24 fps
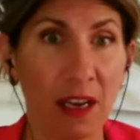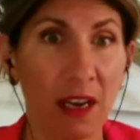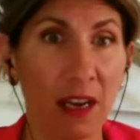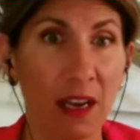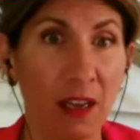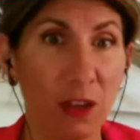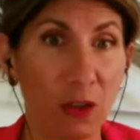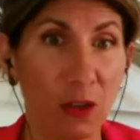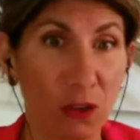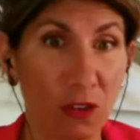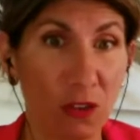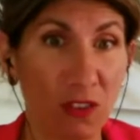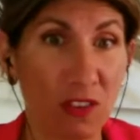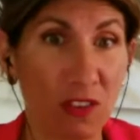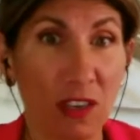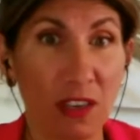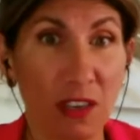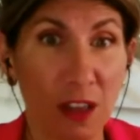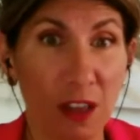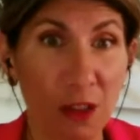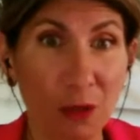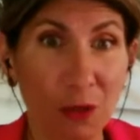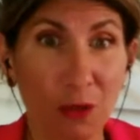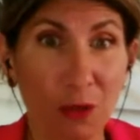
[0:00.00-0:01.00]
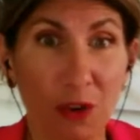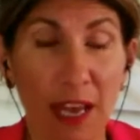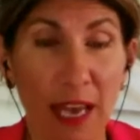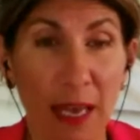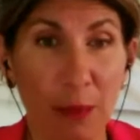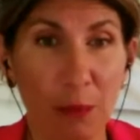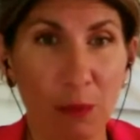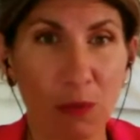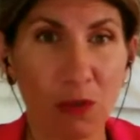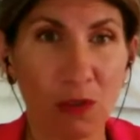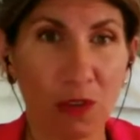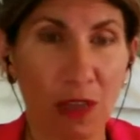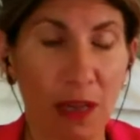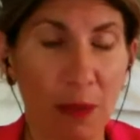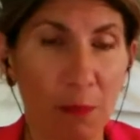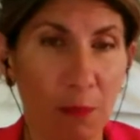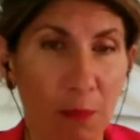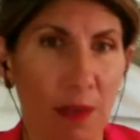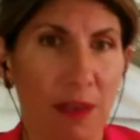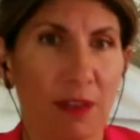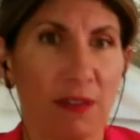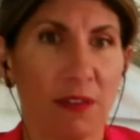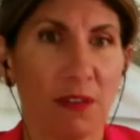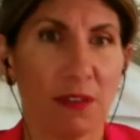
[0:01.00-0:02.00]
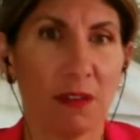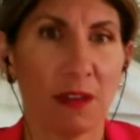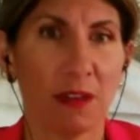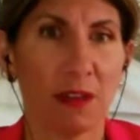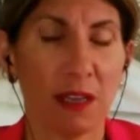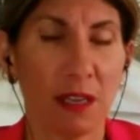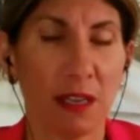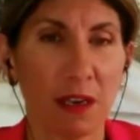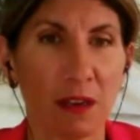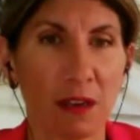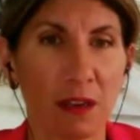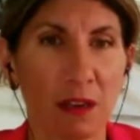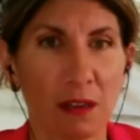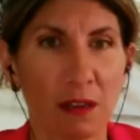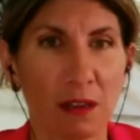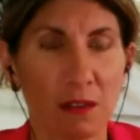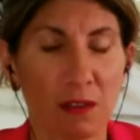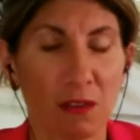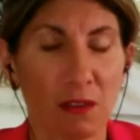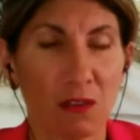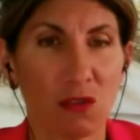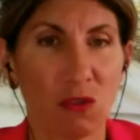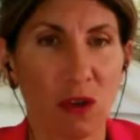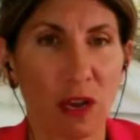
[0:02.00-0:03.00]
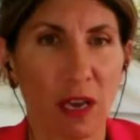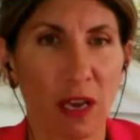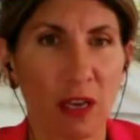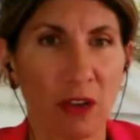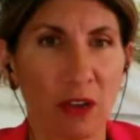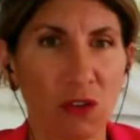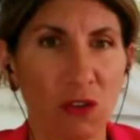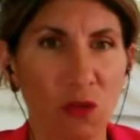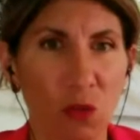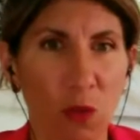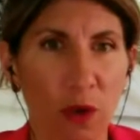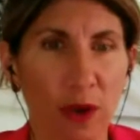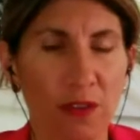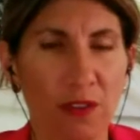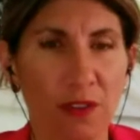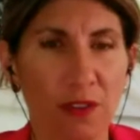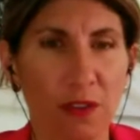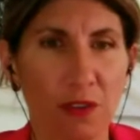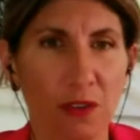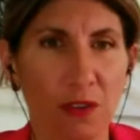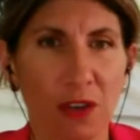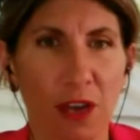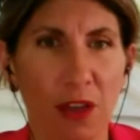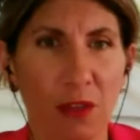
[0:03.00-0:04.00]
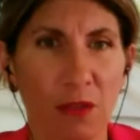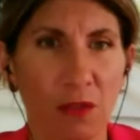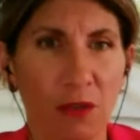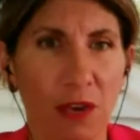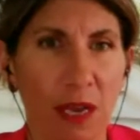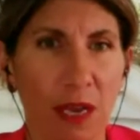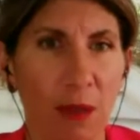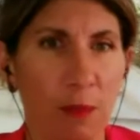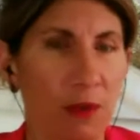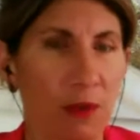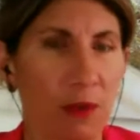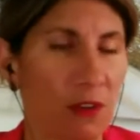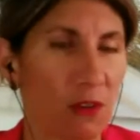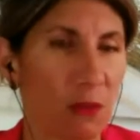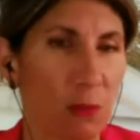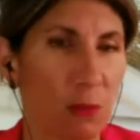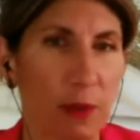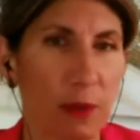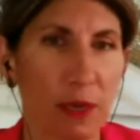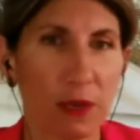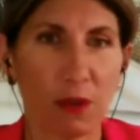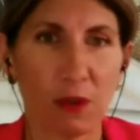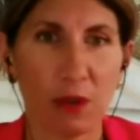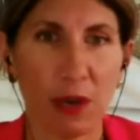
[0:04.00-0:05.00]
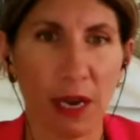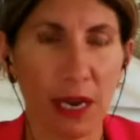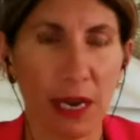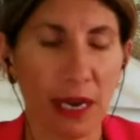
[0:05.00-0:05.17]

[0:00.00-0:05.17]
You see another name, so that makes it a little strange. Why is there another name on a speaker?